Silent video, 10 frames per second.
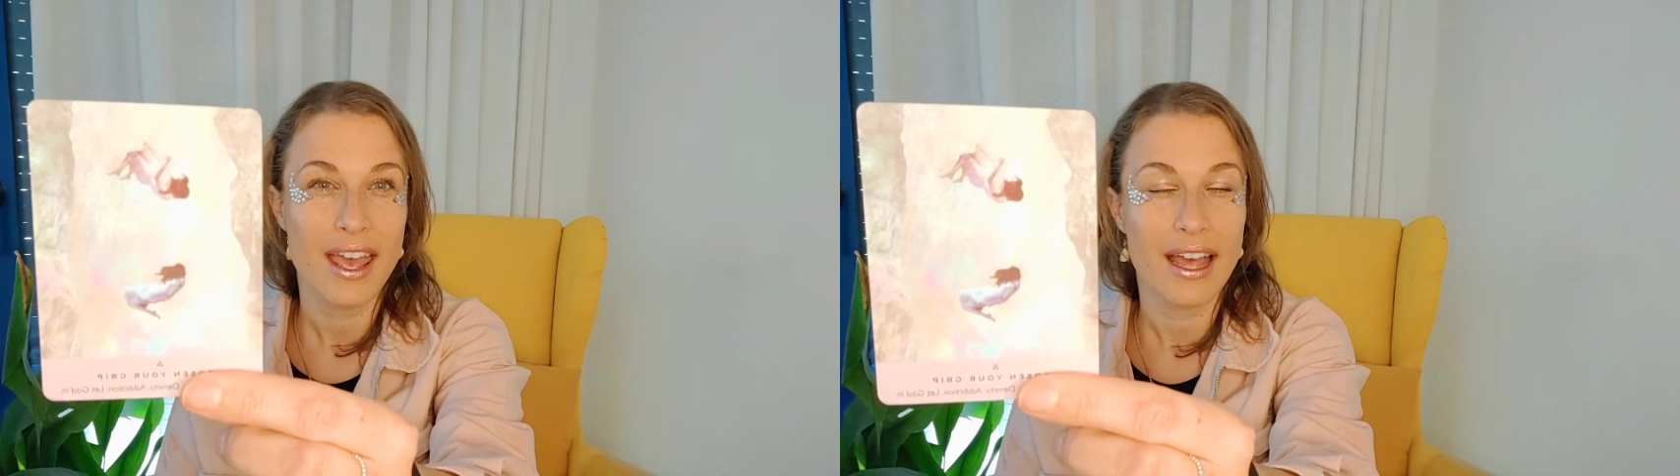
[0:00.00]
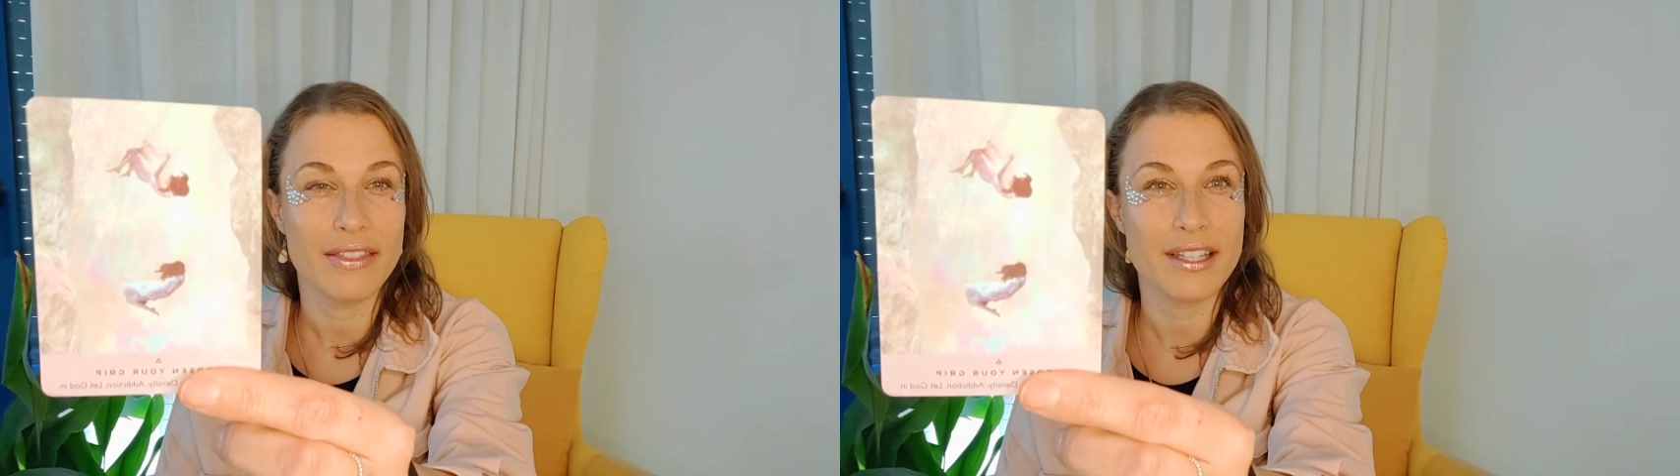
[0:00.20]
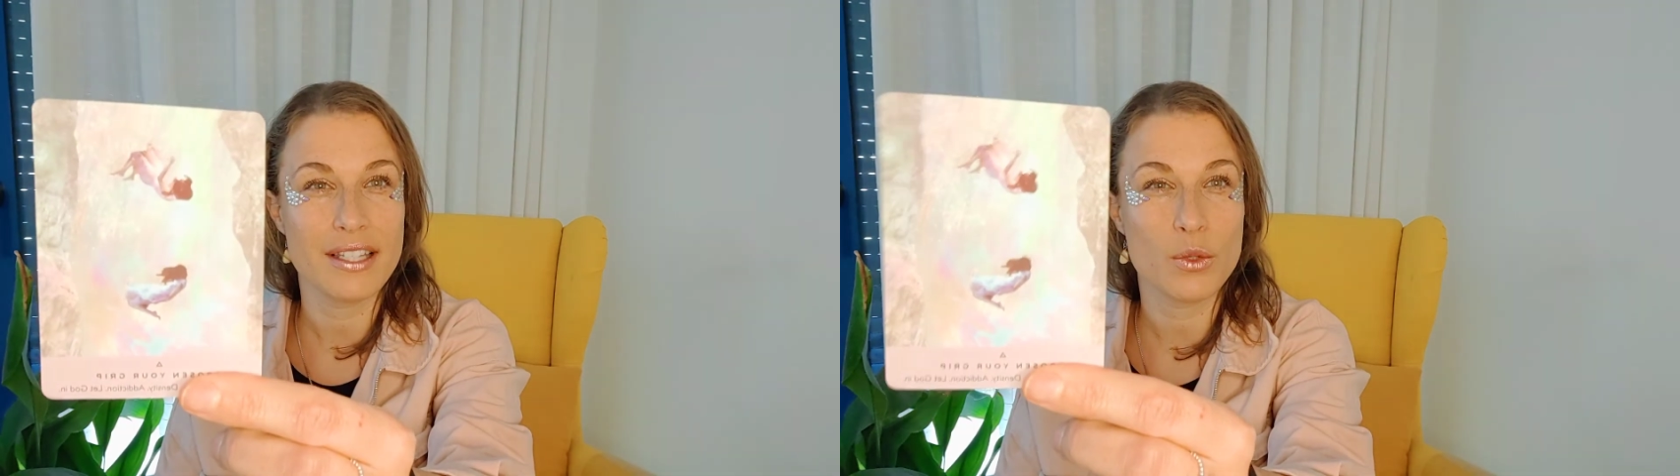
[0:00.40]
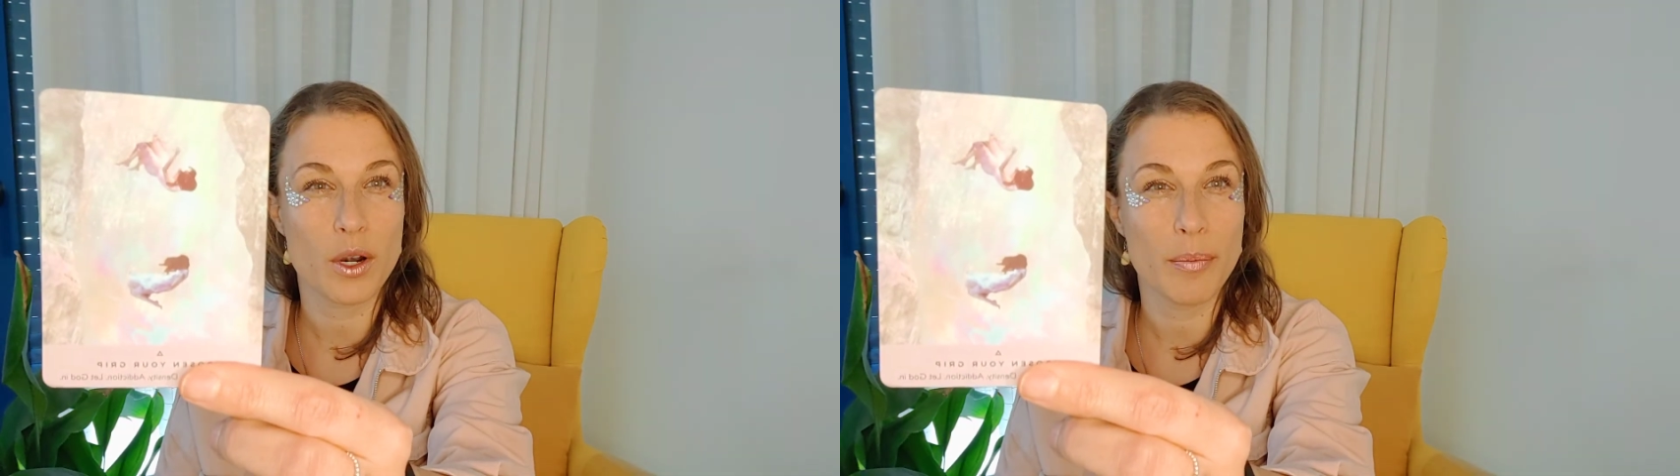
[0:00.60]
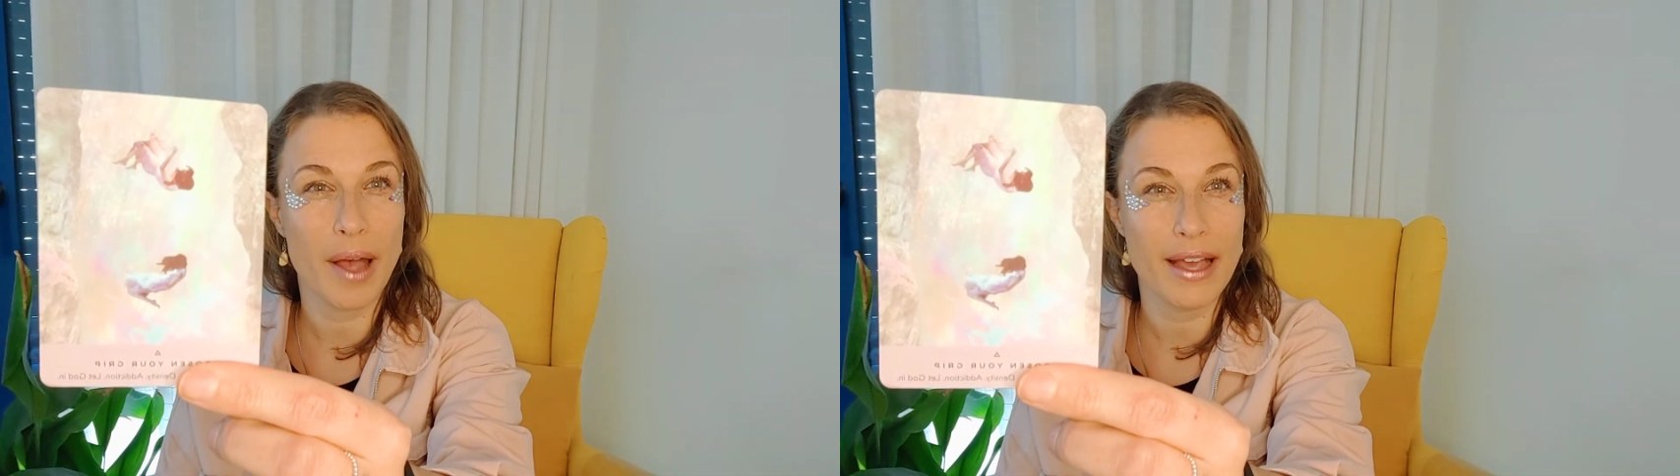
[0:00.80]
and this is
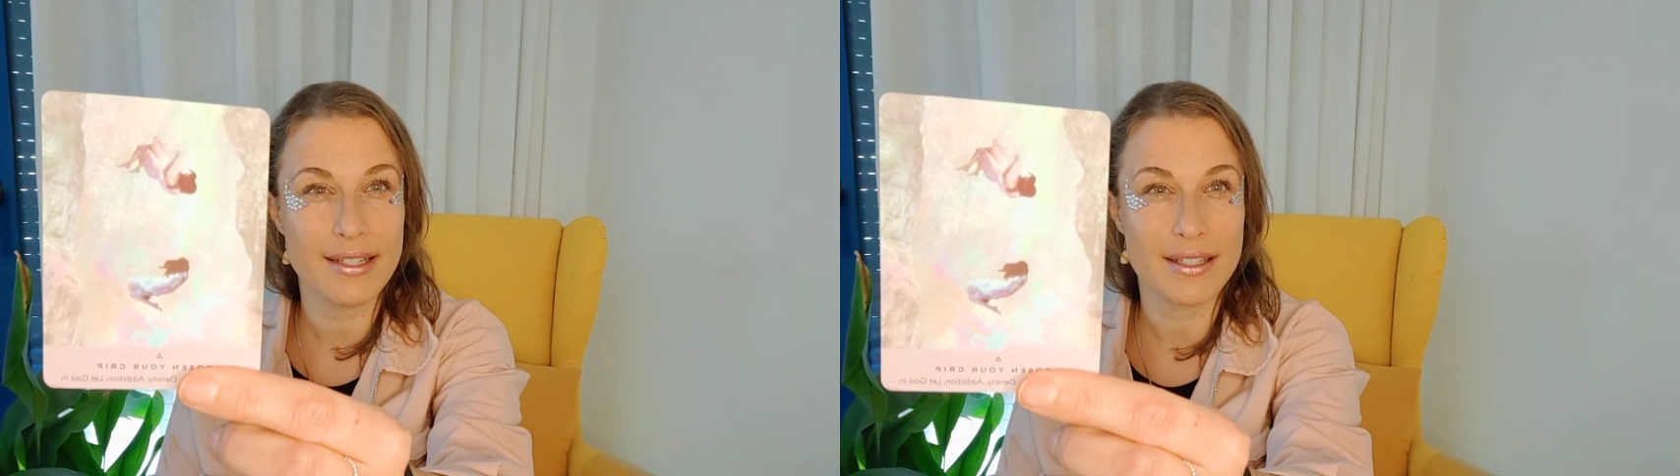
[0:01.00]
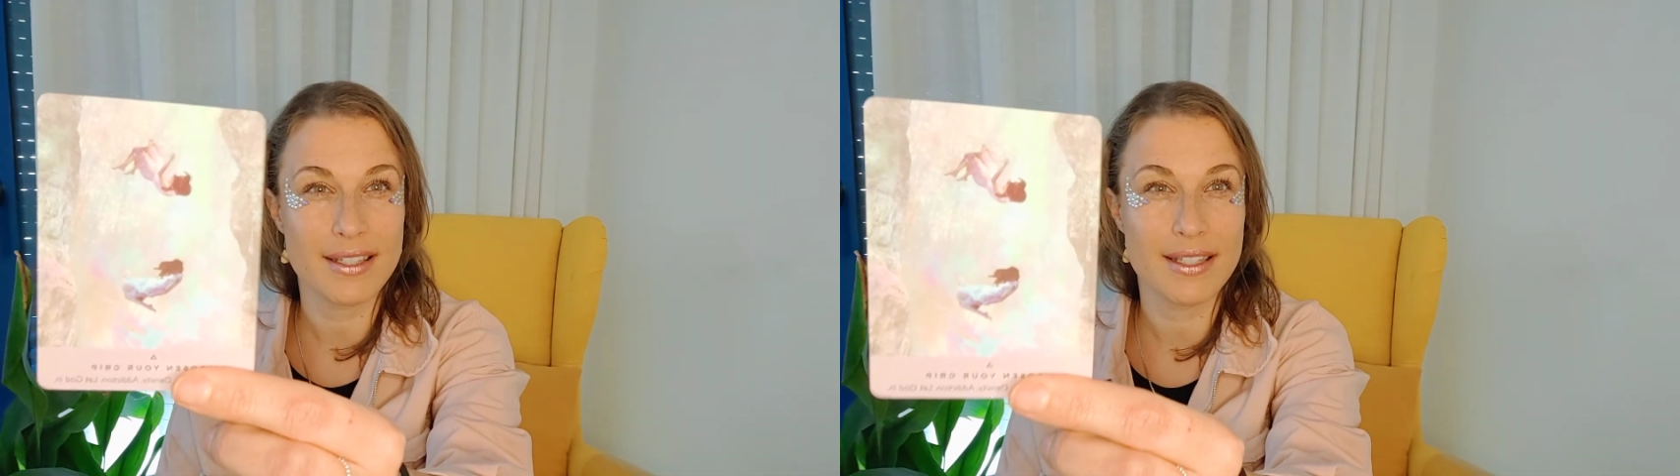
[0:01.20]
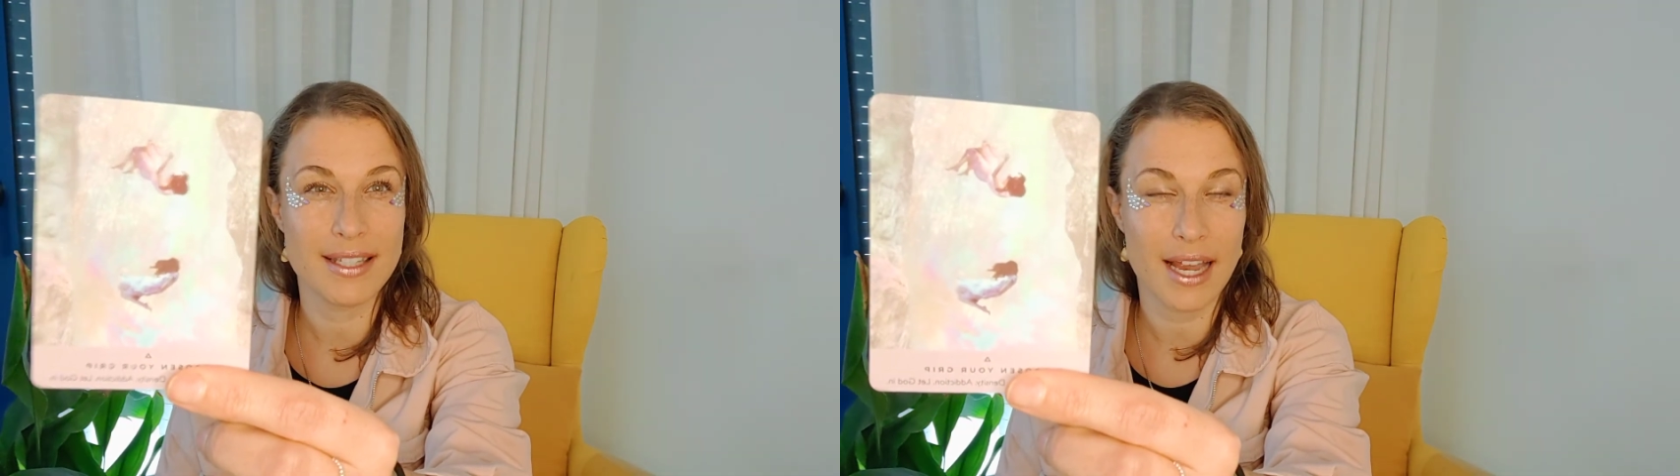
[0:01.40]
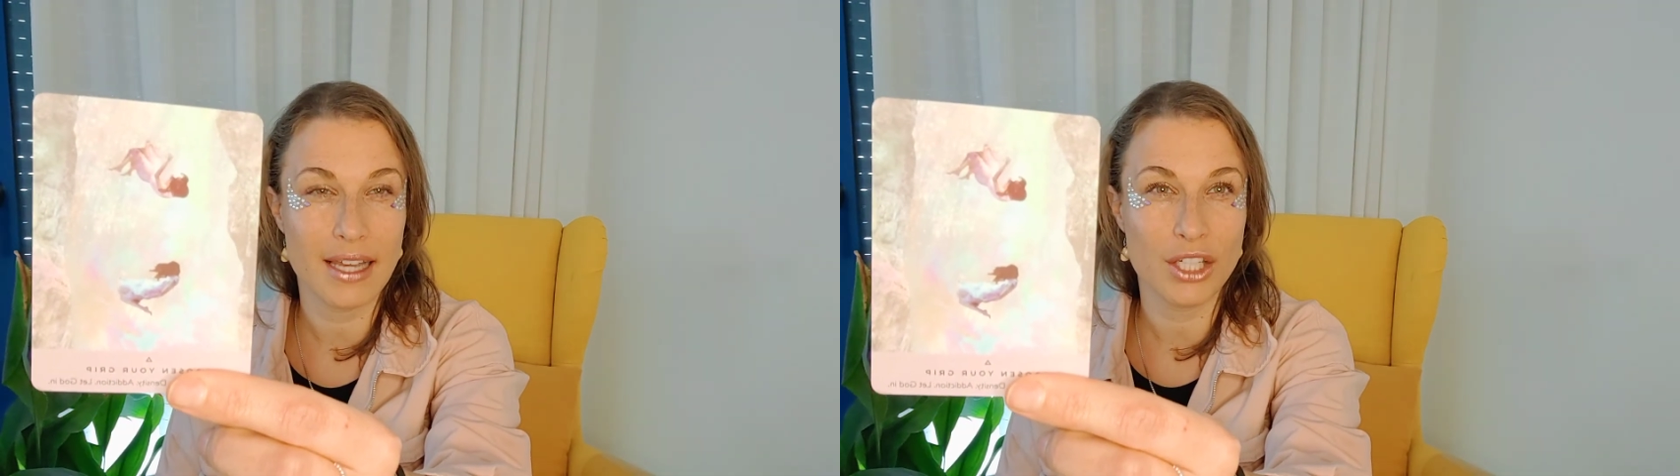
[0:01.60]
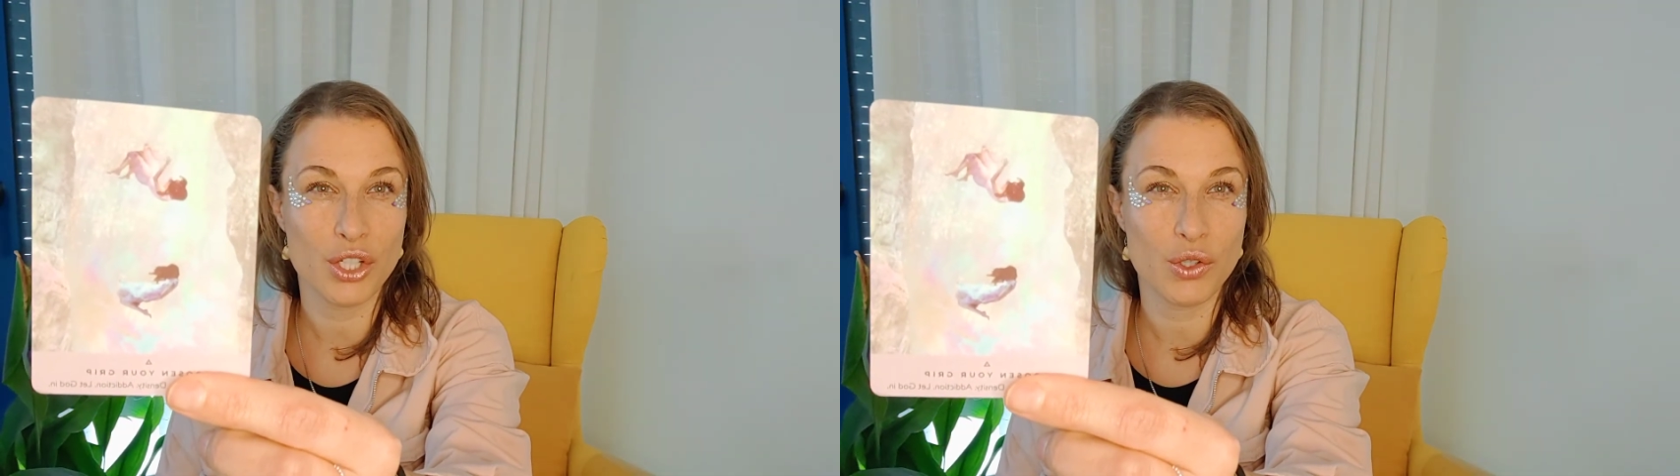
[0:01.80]
where Pisces is
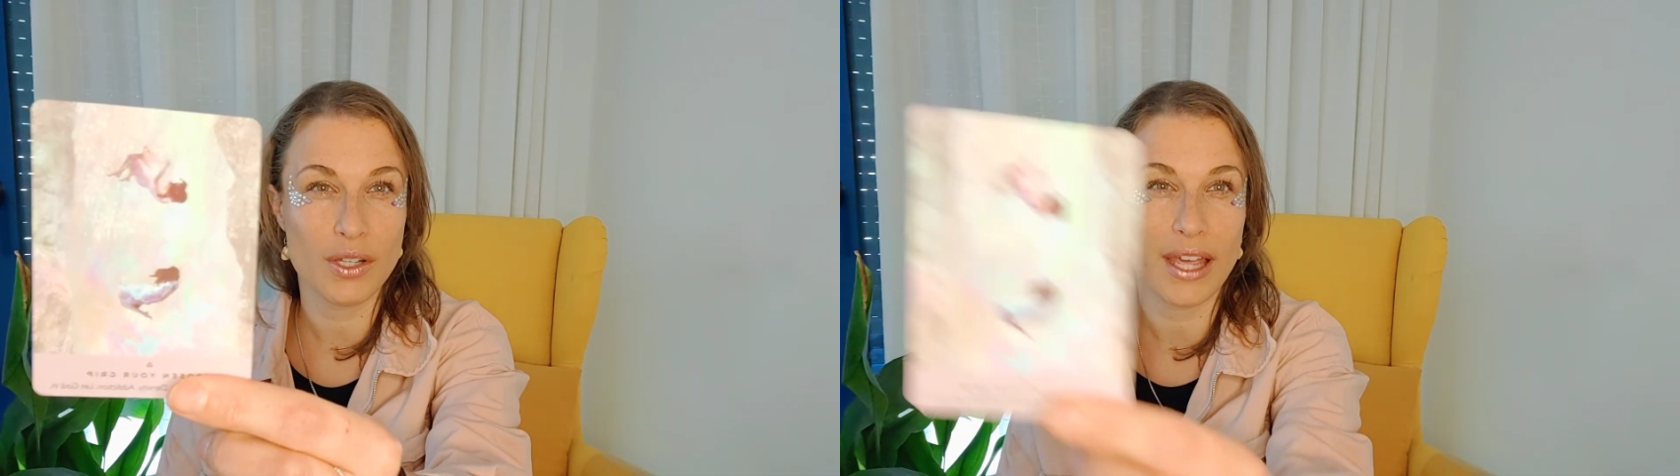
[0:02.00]
telling you,